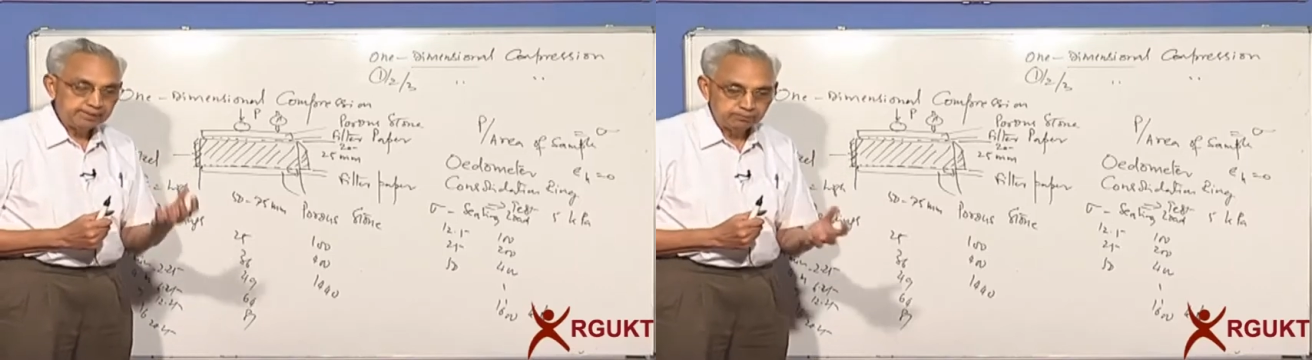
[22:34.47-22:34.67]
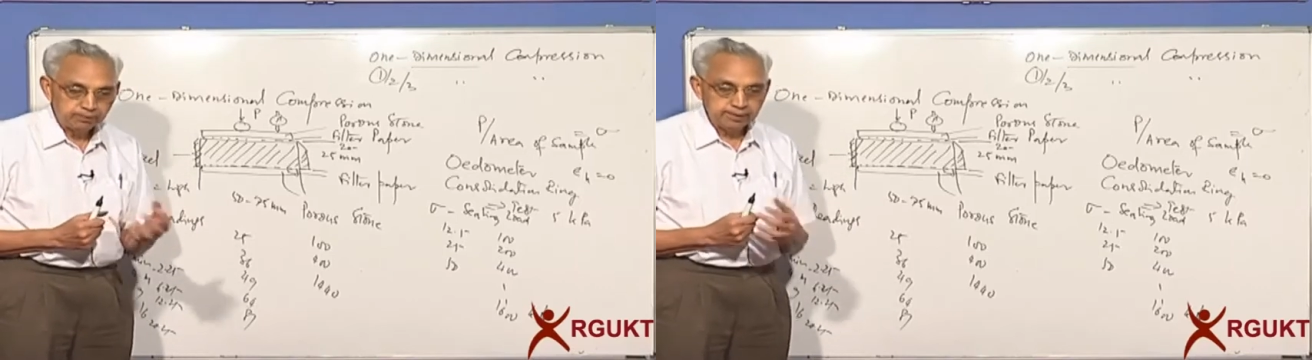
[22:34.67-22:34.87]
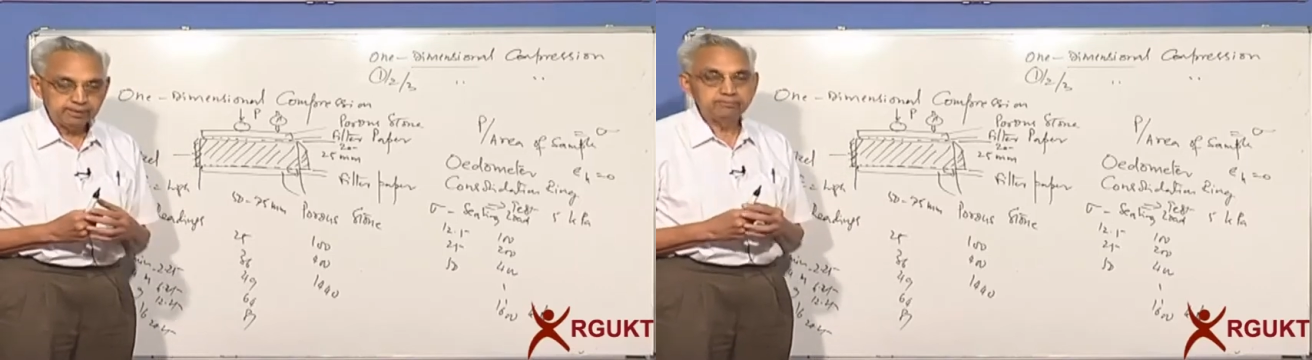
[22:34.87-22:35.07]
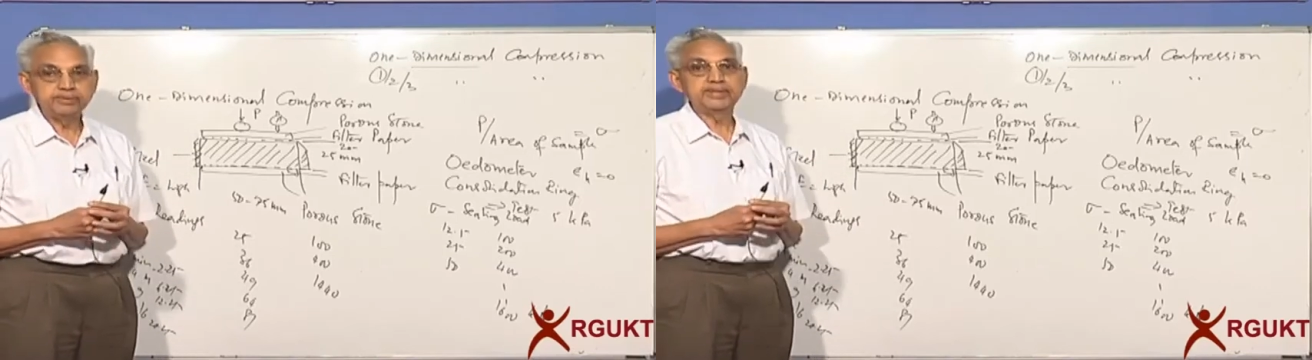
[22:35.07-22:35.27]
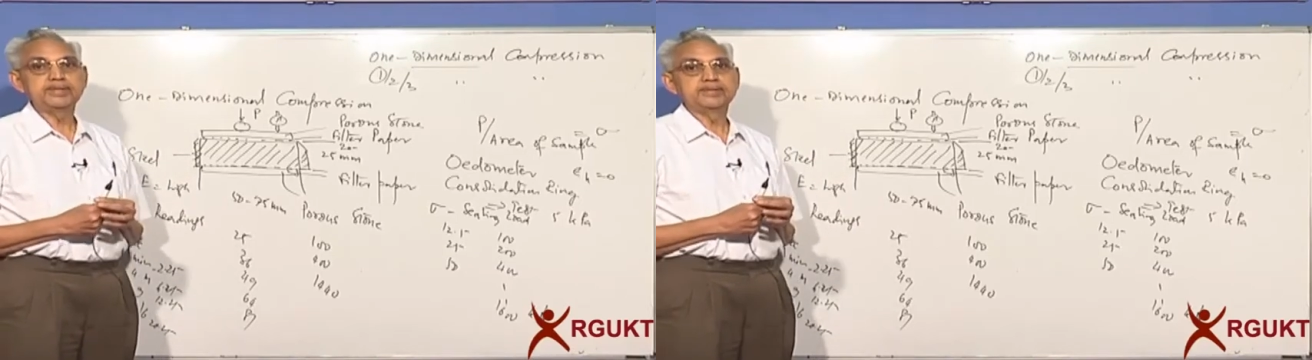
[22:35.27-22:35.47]
is water
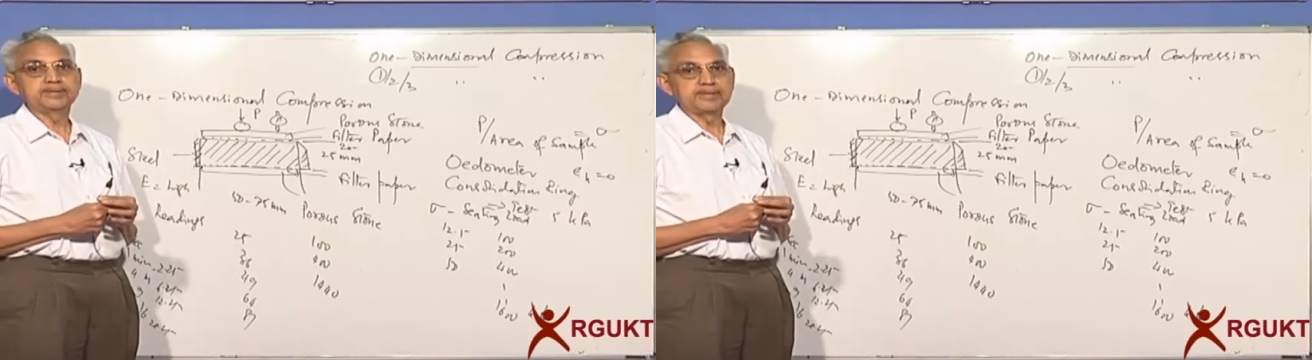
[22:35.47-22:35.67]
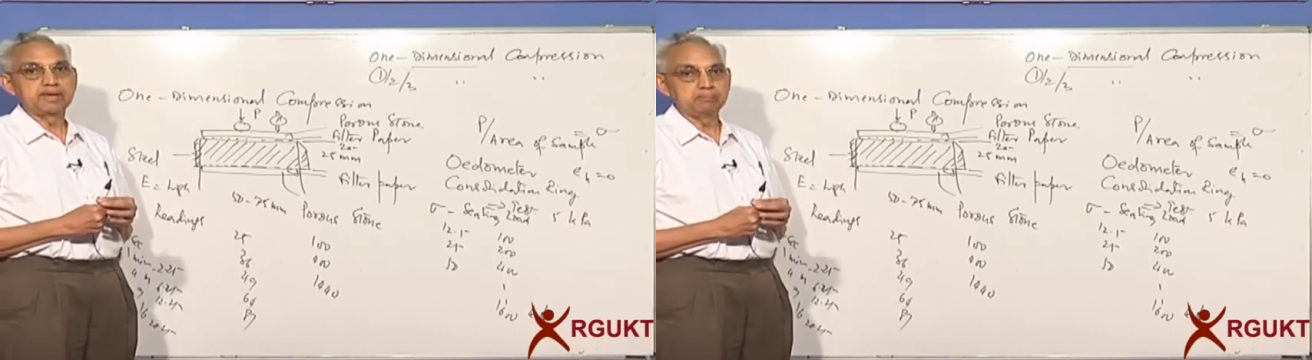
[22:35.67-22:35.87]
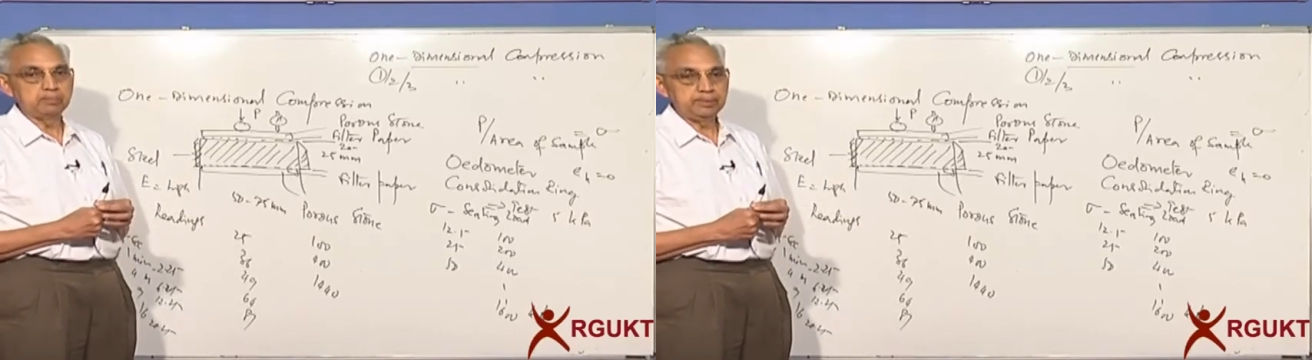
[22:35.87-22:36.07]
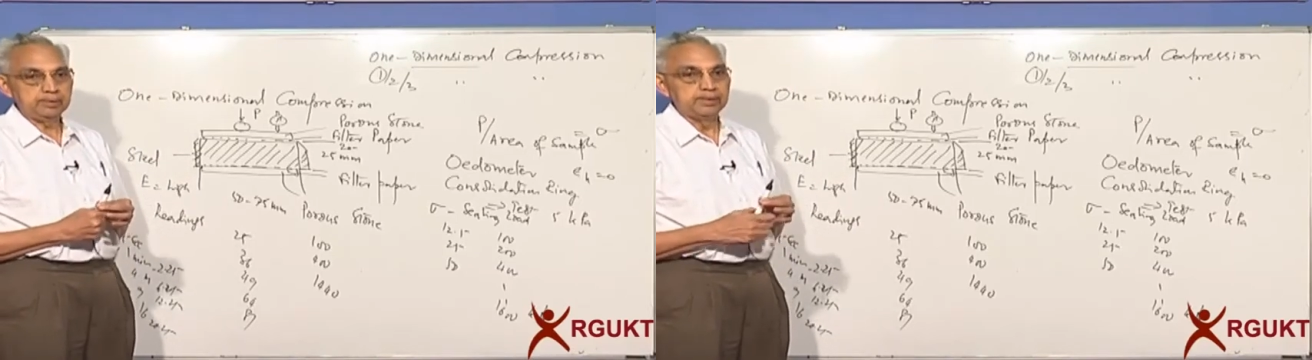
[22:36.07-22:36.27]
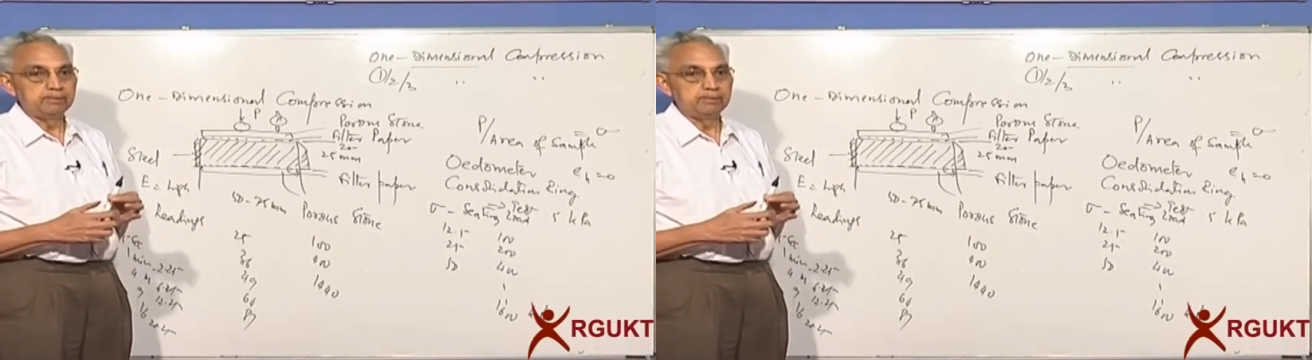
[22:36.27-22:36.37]
within the sample,